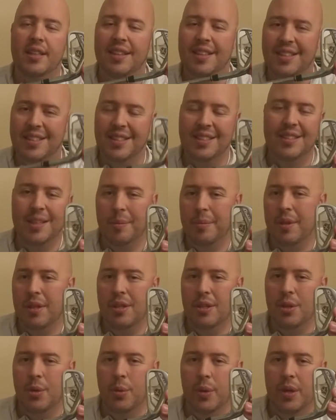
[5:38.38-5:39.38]
This is
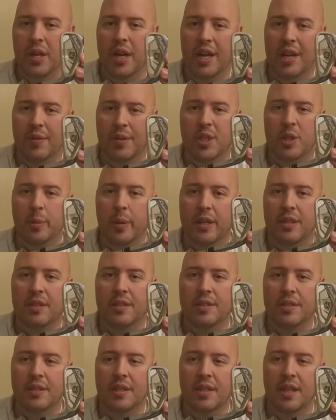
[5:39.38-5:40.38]
something that you would kind of expect
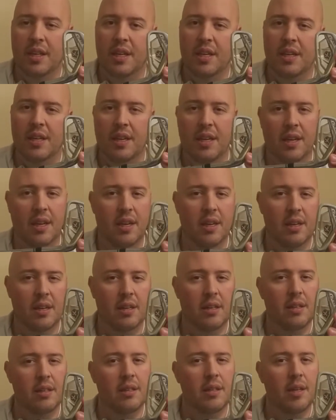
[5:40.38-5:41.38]
to see
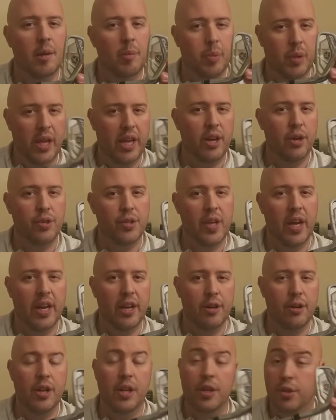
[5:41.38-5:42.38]
in a player's
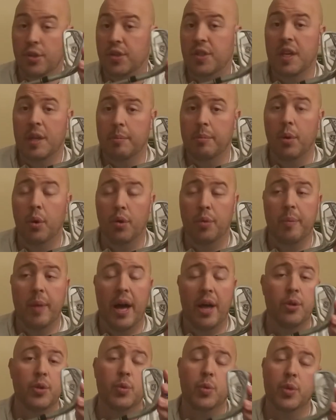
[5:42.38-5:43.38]
iron, and you see in both
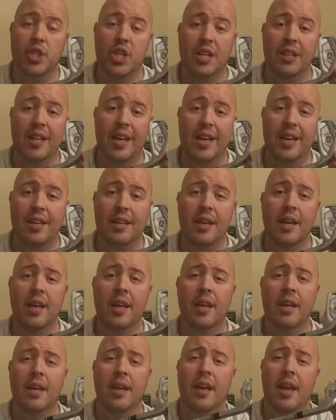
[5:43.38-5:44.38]
models, which I like.
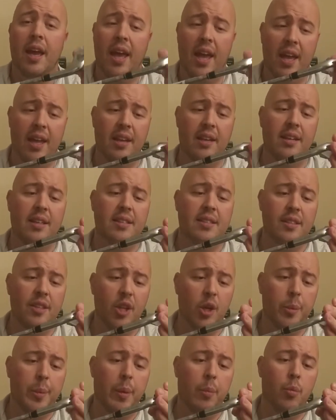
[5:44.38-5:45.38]
And it's a
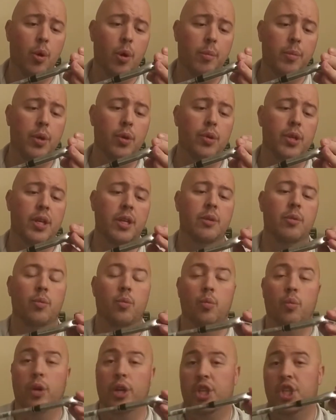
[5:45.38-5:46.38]
little bit more muted,
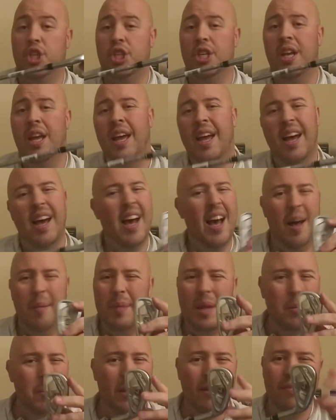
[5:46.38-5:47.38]
which
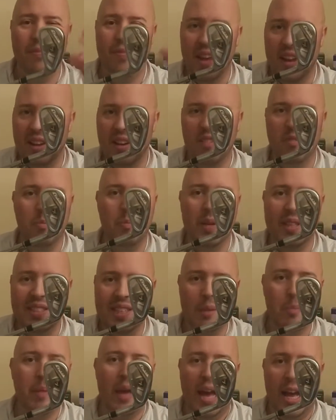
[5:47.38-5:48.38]
I'm not a big fan of
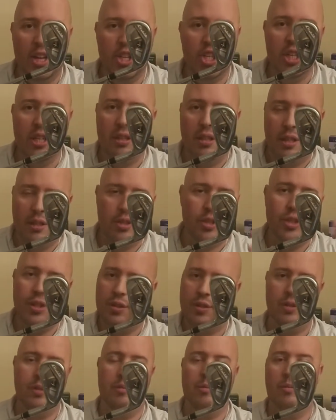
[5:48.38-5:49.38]
busy badging. That's
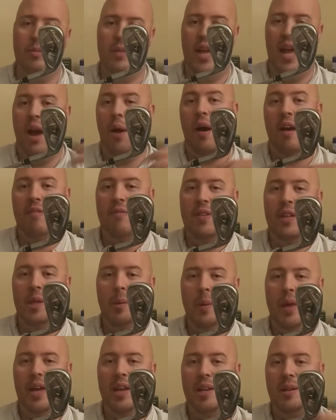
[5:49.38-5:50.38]
just how I
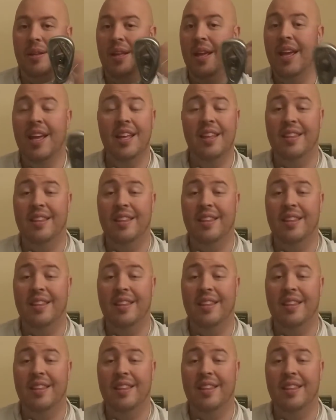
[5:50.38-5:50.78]
feel about it.